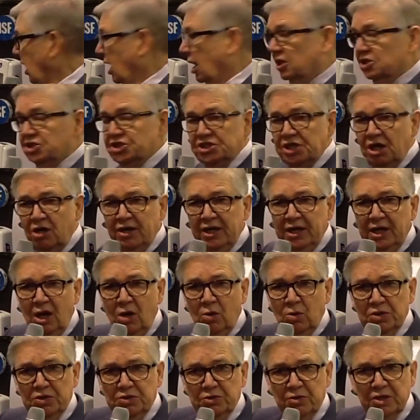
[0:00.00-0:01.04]
starting out
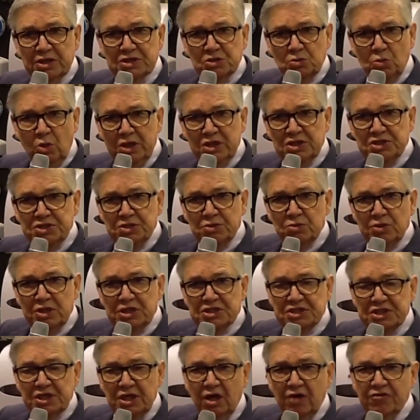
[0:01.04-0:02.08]
with the risk. What is the
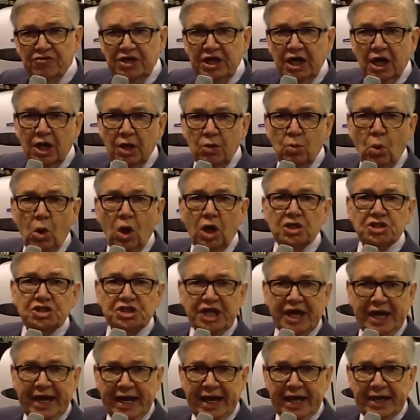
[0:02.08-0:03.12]
risk of the unwashed
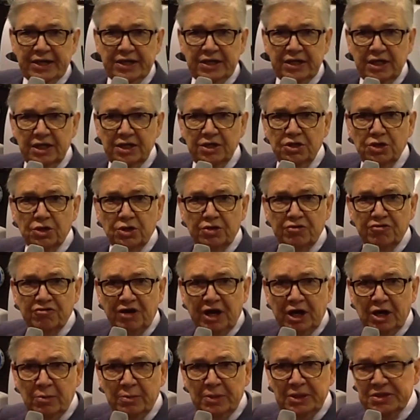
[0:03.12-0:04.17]
hand in your
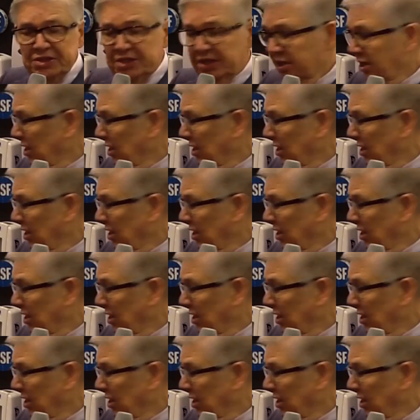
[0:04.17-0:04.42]
environment?